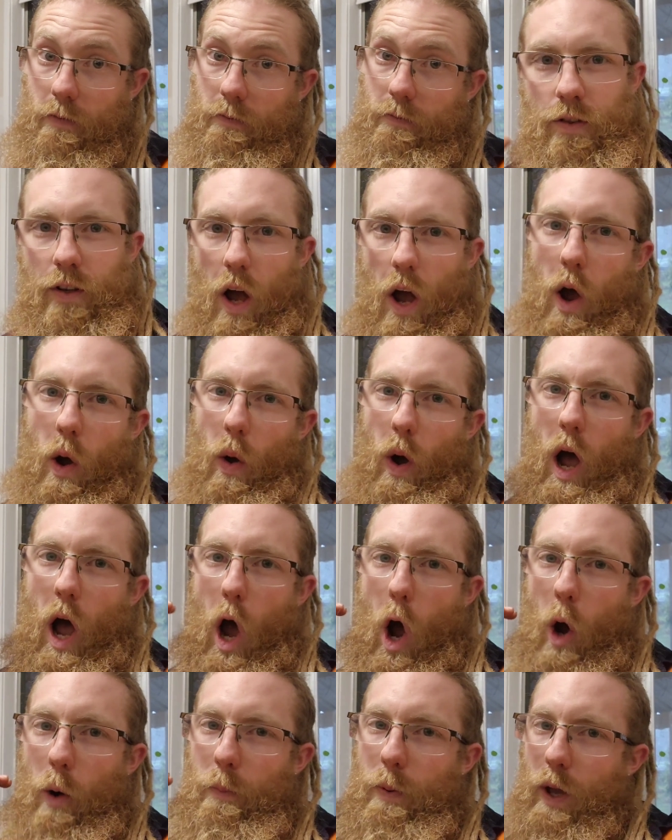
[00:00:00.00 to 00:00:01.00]
So I
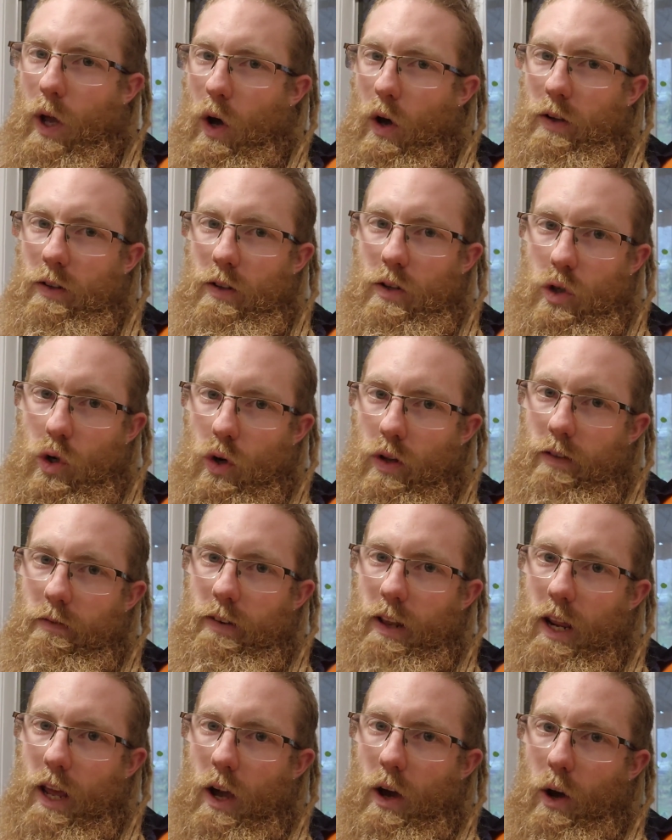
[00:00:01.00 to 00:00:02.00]
hope you guys enjoyed the
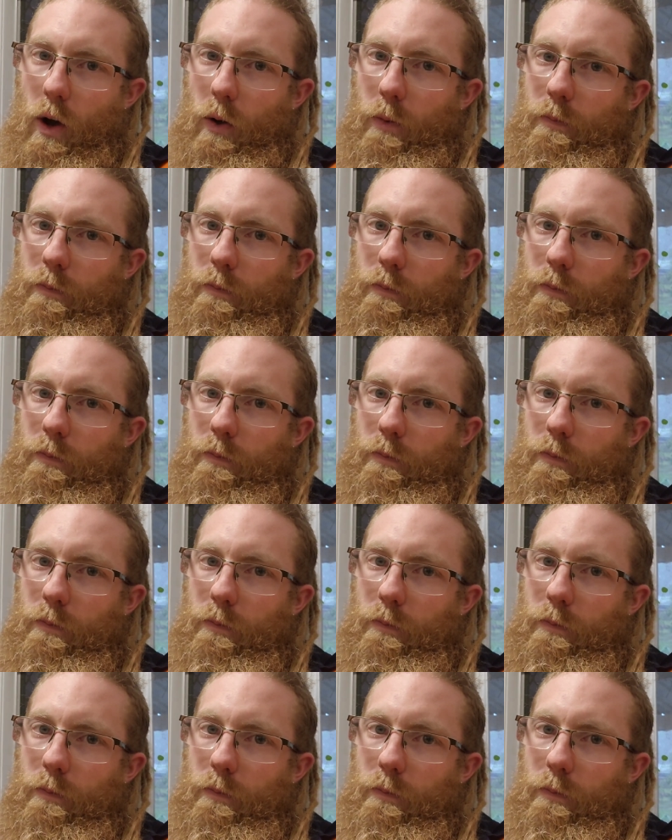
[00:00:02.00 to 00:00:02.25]
video.